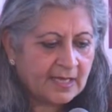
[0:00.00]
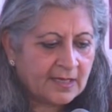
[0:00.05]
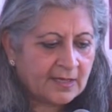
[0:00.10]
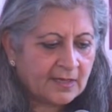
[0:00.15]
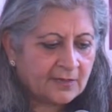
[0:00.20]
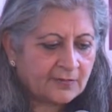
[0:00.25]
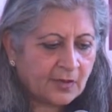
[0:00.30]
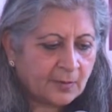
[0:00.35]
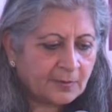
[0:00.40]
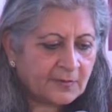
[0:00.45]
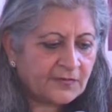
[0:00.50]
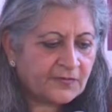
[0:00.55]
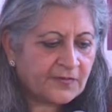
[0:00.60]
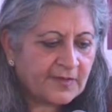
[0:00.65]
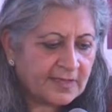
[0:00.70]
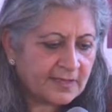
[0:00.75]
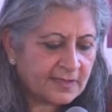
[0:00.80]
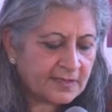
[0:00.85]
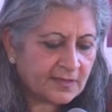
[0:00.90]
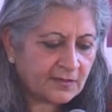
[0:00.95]
From the
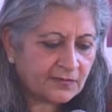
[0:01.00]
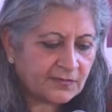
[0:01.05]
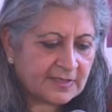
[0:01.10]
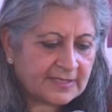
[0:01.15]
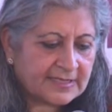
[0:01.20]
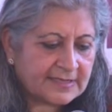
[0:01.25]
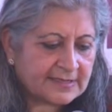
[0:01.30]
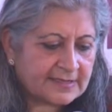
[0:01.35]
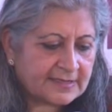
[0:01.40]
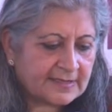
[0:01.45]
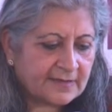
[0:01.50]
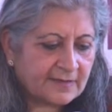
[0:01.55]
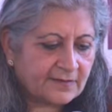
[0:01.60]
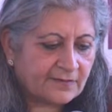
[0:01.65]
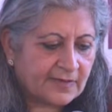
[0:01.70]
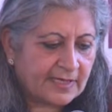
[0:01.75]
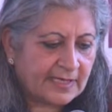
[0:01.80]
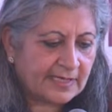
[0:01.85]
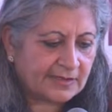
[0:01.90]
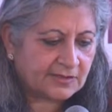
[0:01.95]
fields of a distant
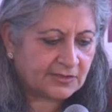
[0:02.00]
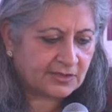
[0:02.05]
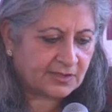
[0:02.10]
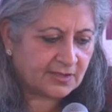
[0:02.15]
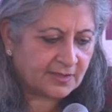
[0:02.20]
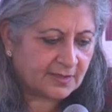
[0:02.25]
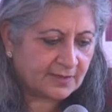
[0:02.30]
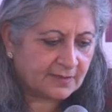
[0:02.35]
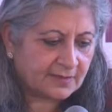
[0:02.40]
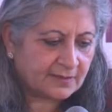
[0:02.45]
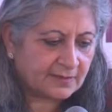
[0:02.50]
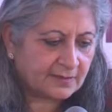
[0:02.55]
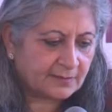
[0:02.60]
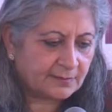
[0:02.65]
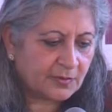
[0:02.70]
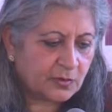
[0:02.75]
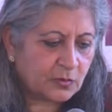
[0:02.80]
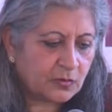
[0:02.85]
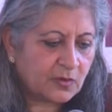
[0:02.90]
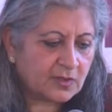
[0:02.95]
village
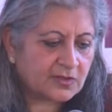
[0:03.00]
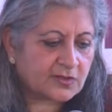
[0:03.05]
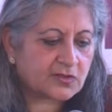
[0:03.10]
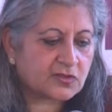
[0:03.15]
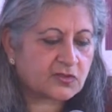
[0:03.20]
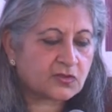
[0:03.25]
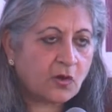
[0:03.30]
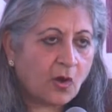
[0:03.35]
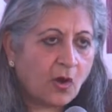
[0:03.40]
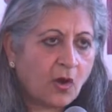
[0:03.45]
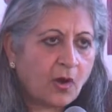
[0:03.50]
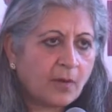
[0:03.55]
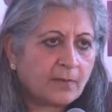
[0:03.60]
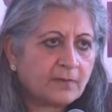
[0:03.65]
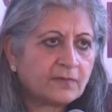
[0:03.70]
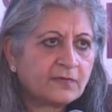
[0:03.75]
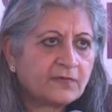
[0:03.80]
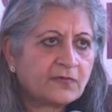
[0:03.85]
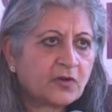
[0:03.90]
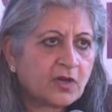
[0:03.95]
blew a
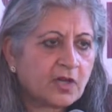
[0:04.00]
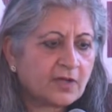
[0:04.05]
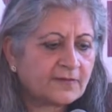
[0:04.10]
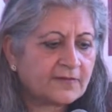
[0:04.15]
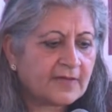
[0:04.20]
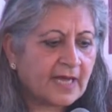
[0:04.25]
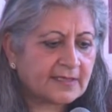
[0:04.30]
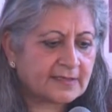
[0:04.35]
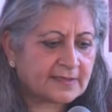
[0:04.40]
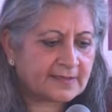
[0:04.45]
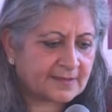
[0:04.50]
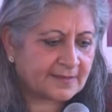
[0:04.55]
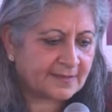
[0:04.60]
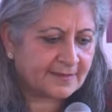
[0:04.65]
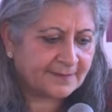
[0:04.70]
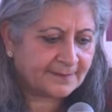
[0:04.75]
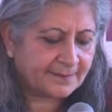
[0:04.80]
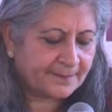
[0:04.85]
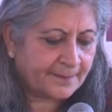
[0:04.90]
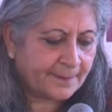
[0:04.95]
storm full of dust,
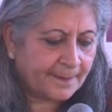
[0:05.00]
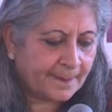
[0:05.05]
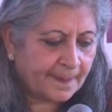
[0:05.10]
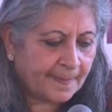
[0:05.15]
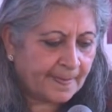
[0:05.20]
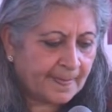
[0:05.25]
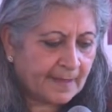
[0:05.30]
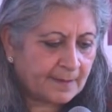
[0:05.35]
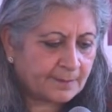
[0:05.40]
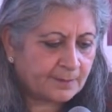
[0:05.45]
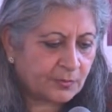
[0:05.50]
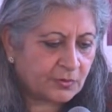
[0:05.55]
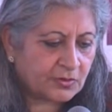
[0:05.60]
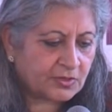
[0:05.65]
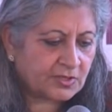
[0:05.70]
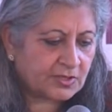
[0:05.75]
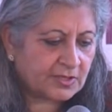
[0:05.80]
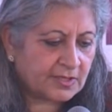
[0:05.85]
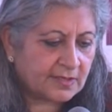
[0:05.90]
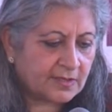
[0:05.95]

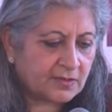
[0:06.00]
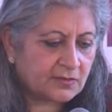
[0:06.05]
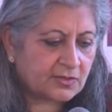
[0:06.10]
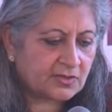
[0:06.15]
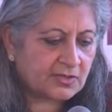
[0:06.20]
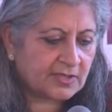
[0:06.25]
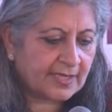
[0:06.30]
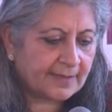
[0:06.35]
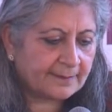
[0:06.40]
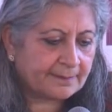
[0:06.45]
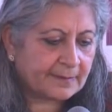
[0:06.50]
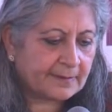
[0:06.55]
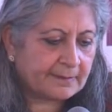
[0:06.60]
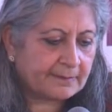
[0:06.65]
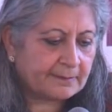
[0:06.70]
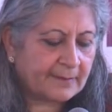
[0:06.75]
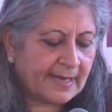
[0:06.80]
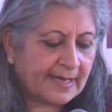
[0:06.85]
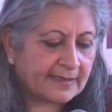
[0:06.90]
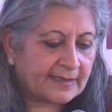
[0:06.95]
pushed into
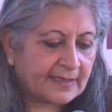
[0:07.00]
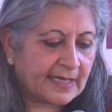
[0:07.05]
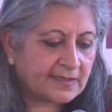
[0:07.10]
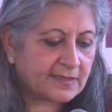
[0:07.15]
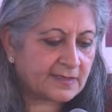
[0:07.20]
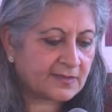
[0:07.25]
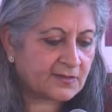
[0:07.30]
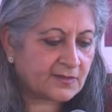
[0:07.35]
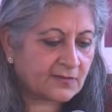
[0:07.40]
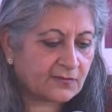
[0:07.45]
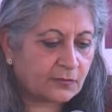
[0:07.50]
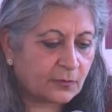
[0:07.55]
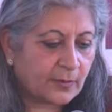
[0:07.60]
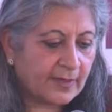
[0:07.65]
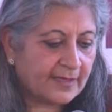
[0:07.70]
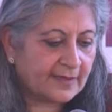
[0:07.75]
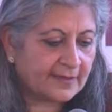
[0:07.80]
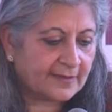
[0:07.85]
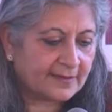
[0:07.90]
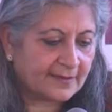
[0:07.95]
shape by gusts of
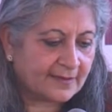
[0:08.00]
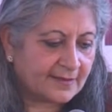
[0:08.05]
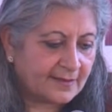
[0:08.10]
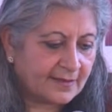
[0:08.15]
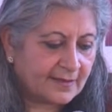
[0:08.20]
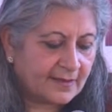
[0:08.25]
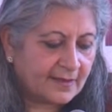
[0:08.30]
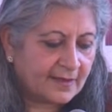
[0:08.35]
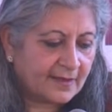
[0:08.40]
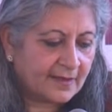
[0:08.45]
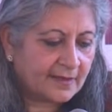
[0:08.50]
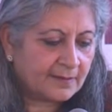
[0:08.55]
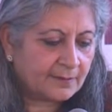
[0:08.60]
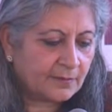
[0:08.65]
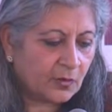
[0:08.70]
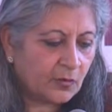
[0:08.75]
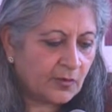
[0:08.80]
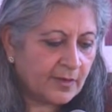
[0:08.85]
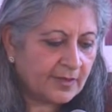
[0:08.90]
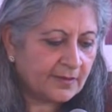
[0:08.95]
wind,
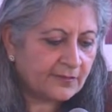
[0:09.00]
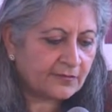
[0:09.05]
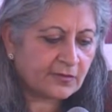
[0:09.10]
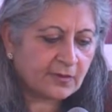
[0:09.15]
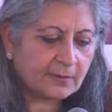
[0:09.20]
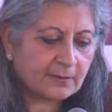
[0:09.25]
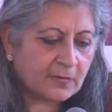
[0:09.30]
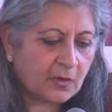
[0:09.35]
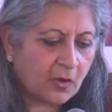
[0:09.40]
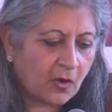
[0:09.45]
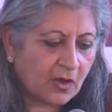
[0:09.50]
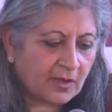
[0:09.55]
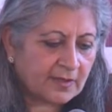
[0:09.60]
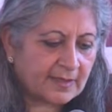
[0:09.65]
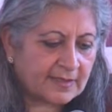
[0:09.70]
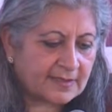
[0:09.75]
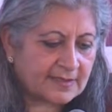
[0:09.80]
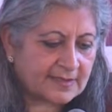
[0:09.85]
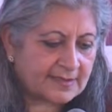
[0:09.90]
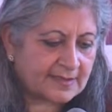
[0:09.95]
blowing from
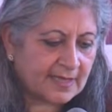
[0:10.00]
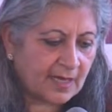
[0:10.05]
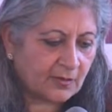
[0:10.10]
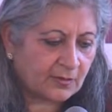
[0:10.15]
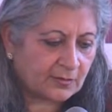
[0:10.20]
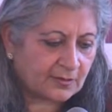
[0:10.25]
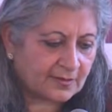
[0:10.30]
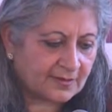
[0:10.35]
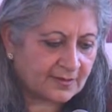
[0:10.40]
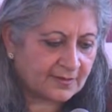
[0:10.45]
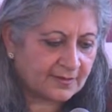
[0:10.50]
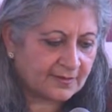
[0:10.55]
north and south,